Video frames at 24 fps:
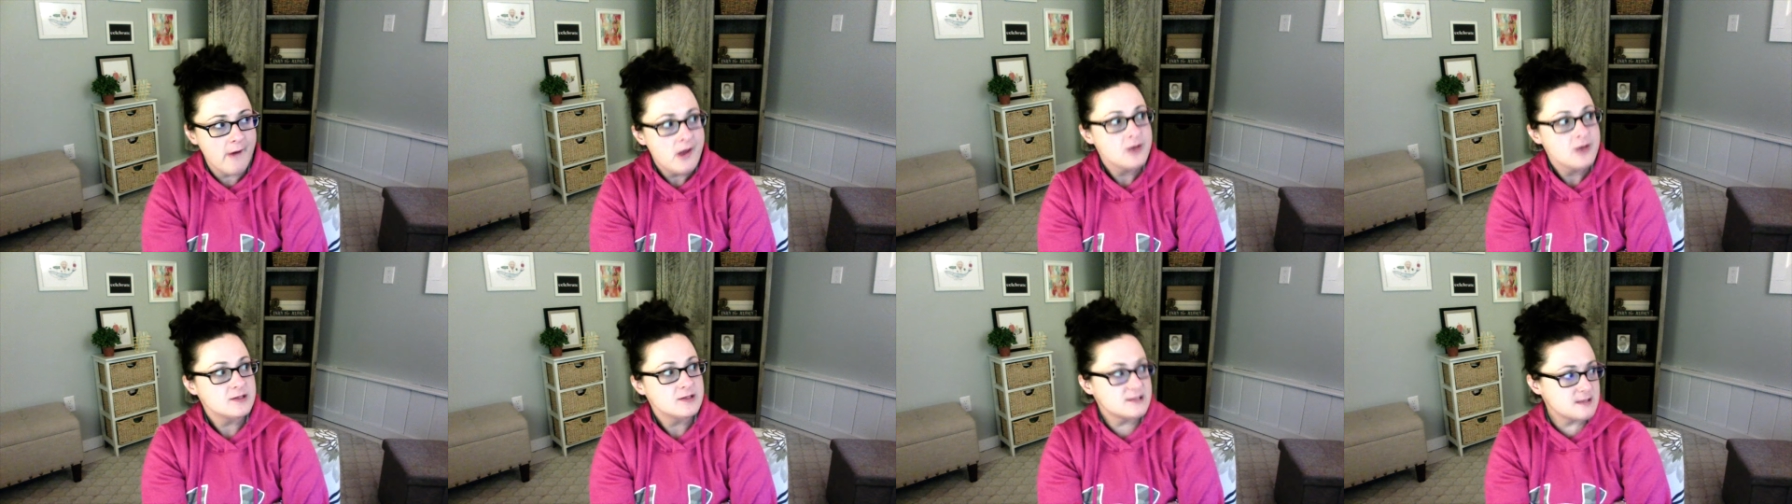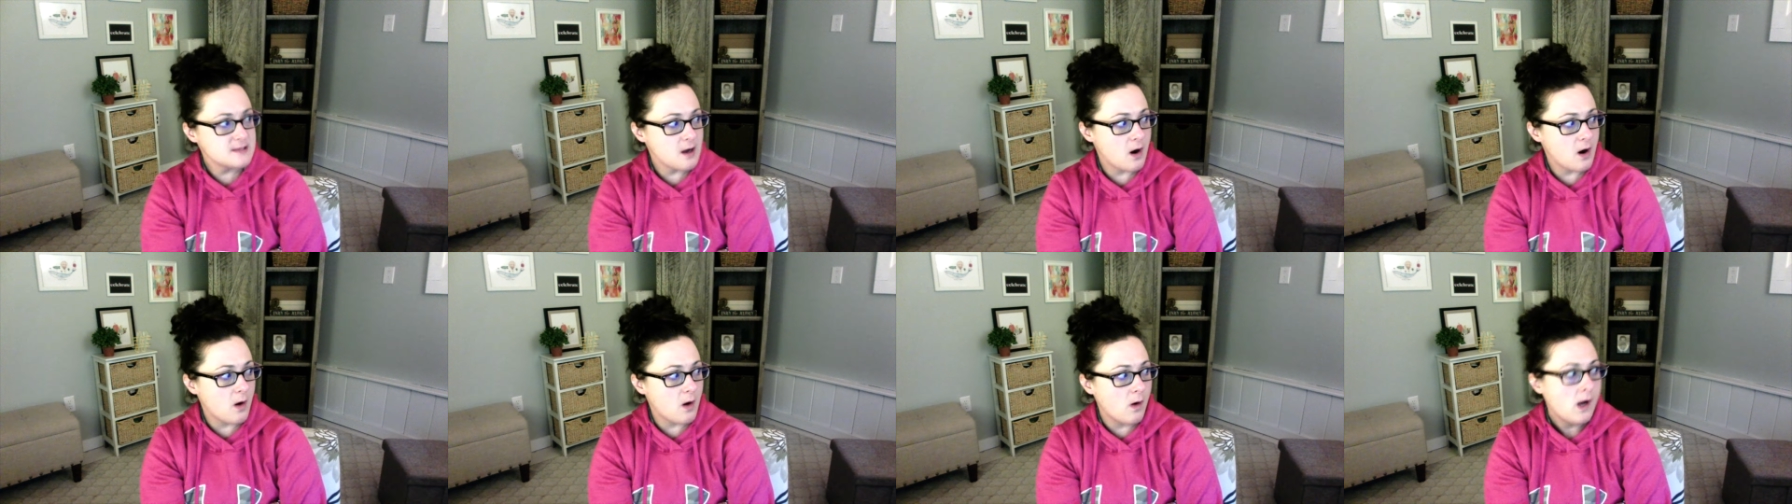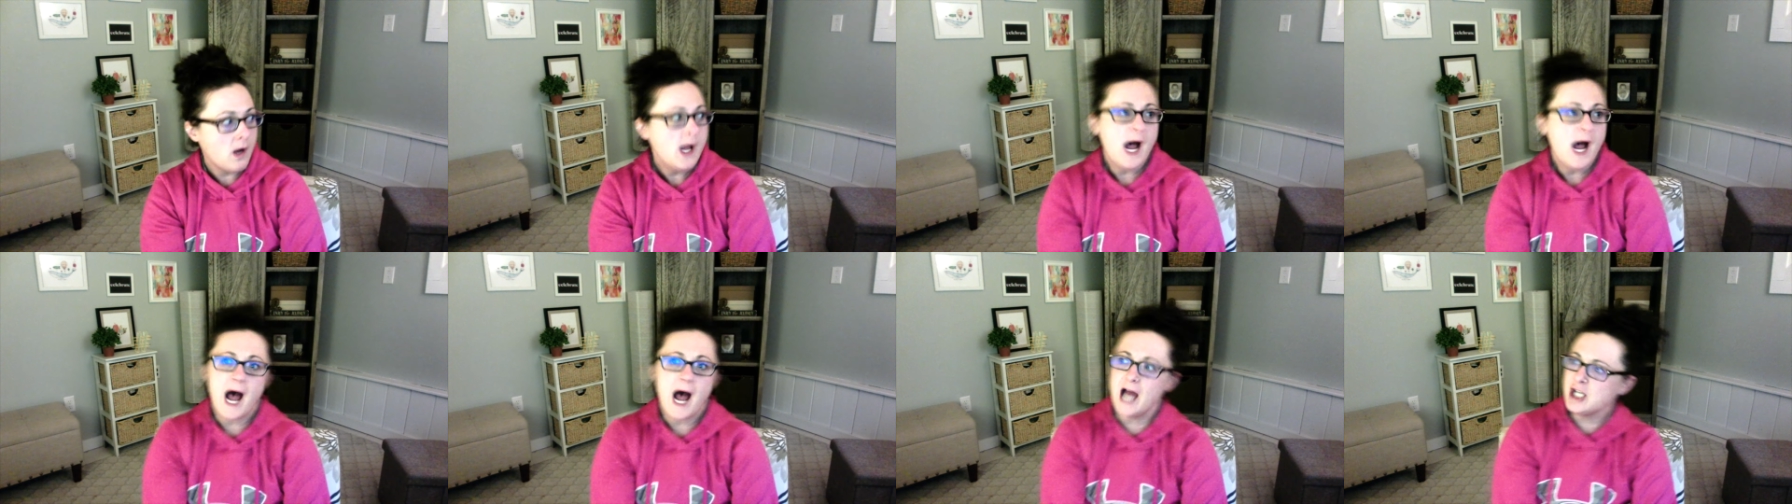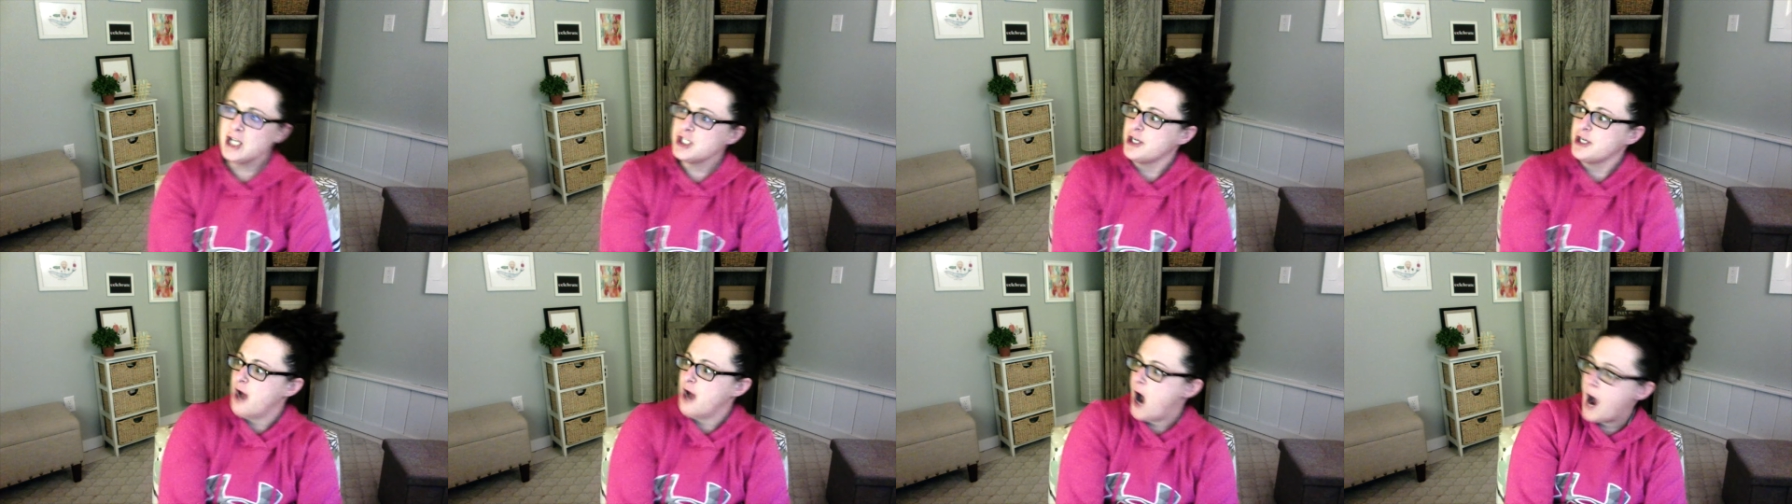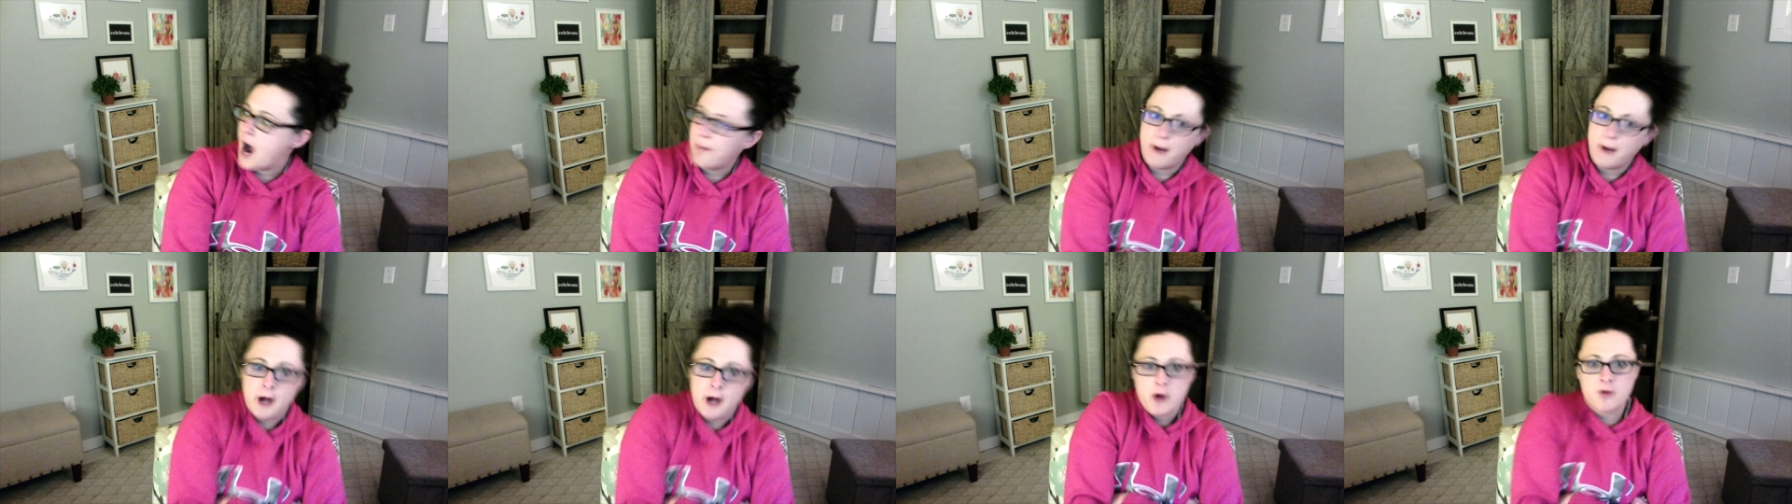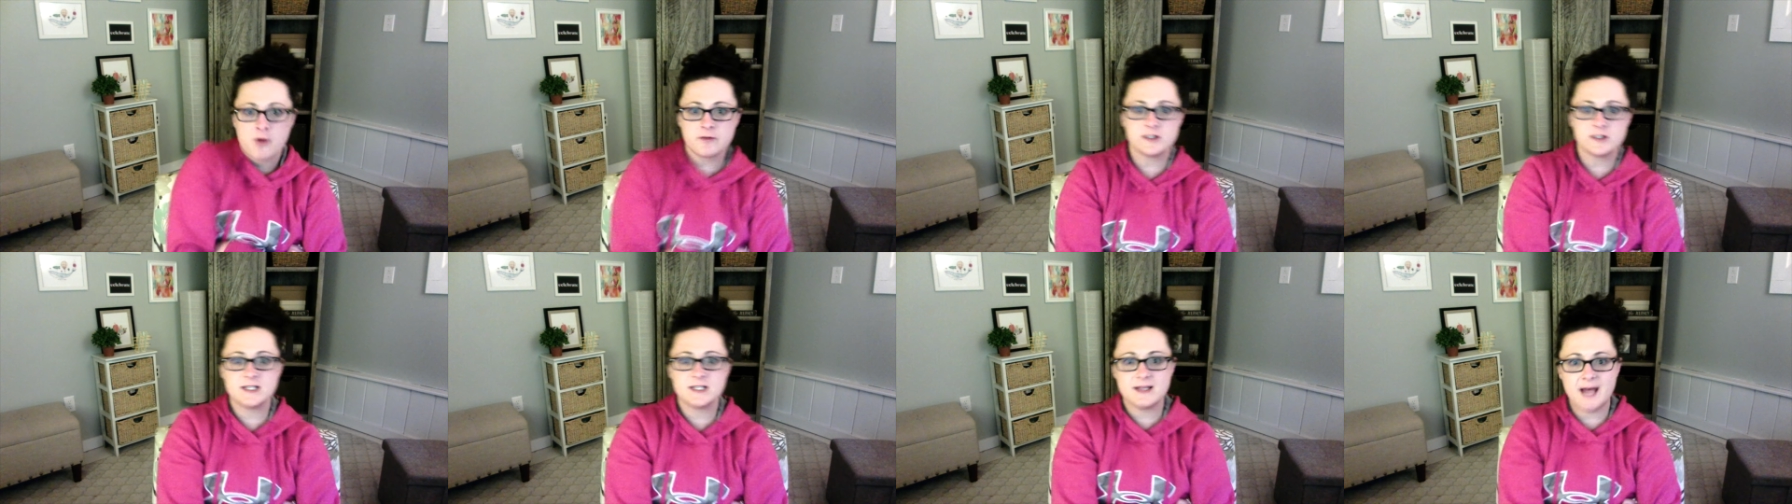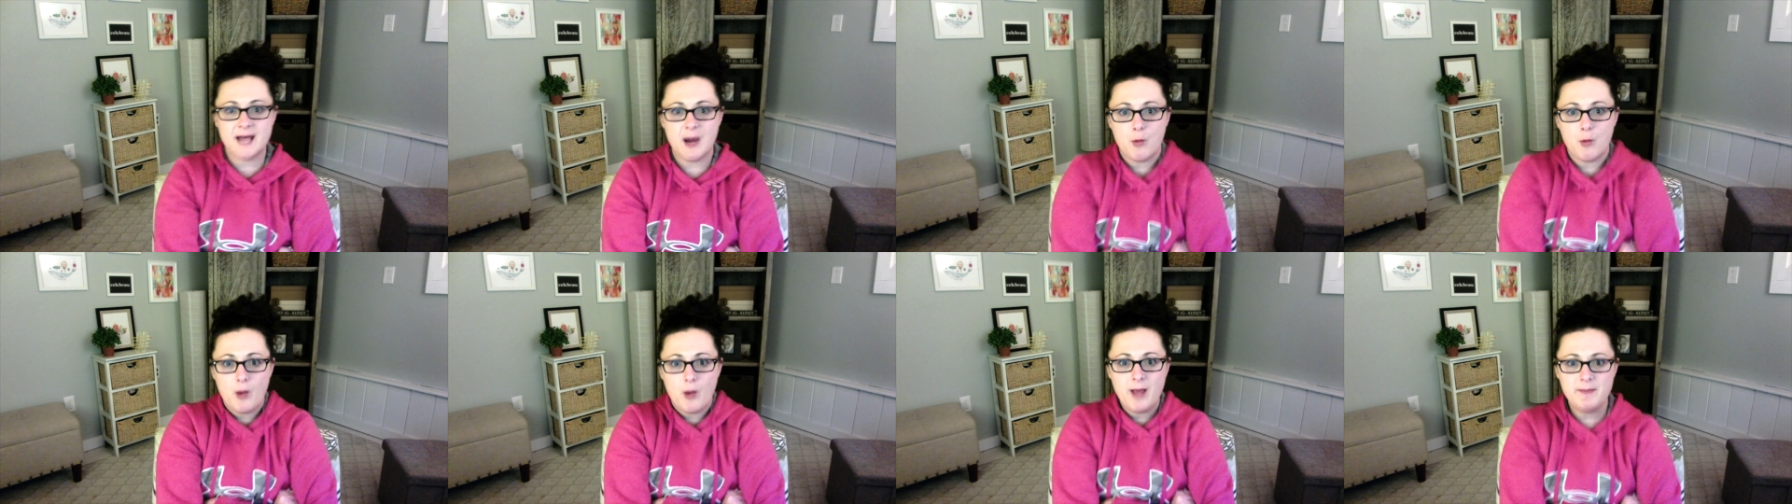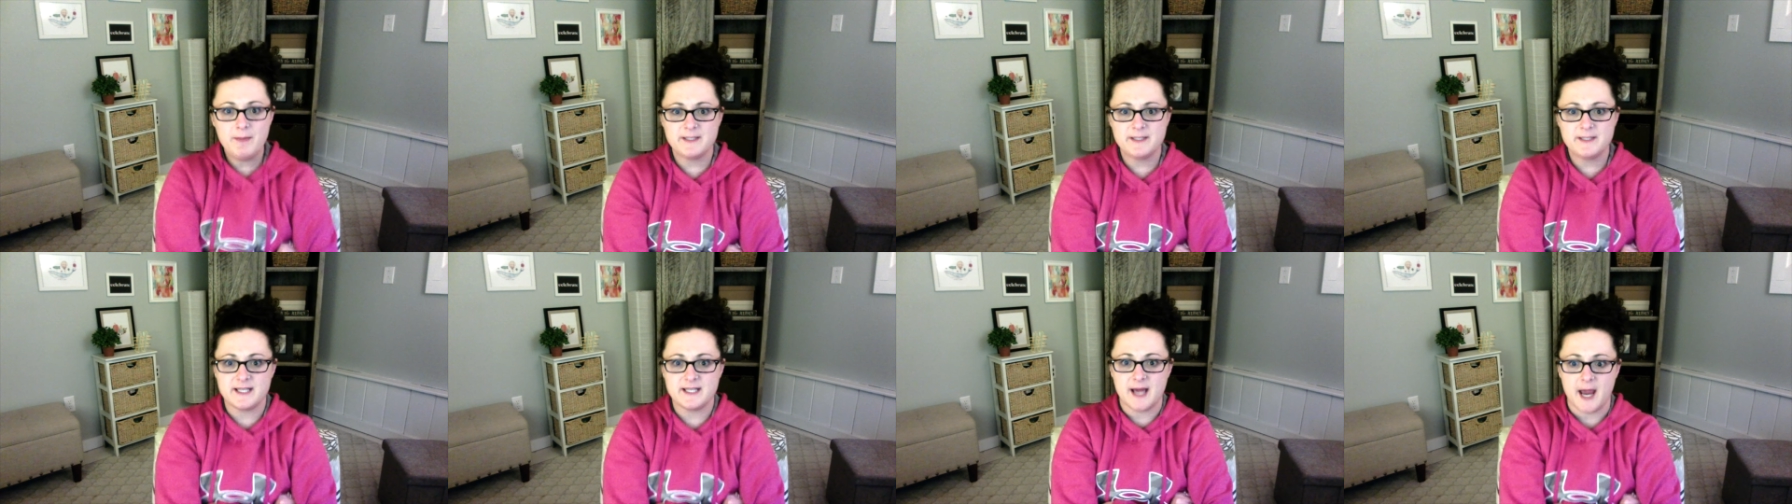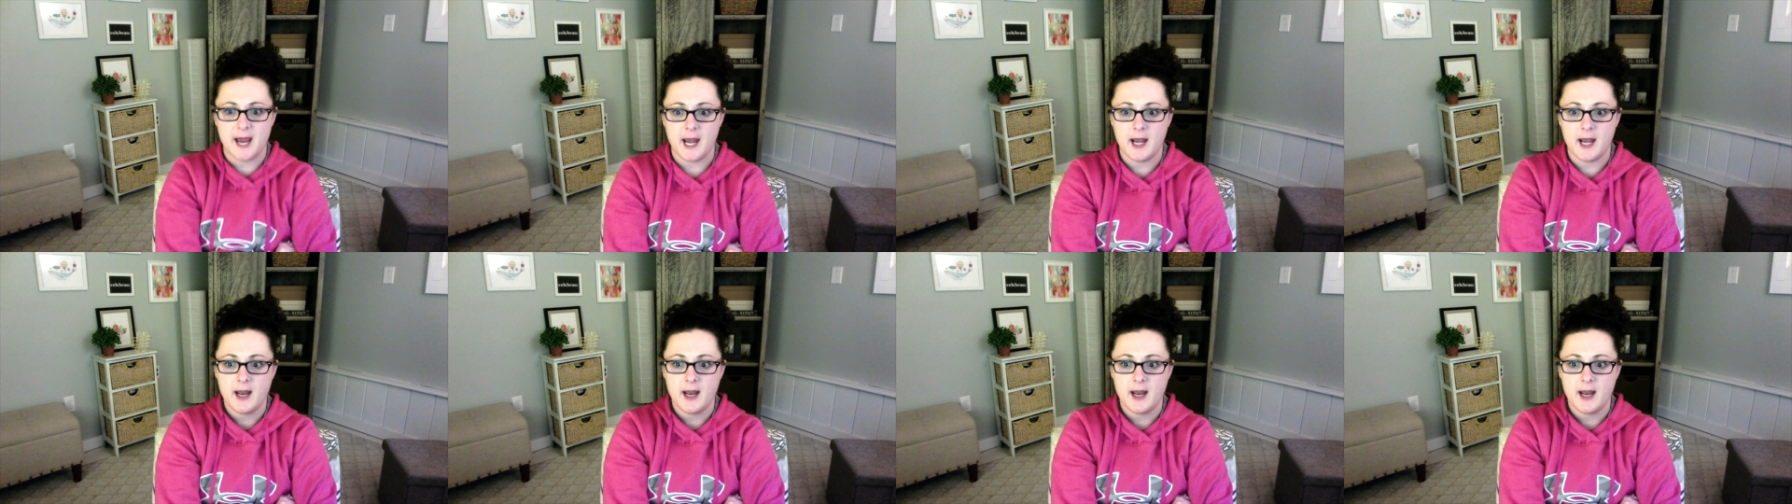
so I should hop on over to that website.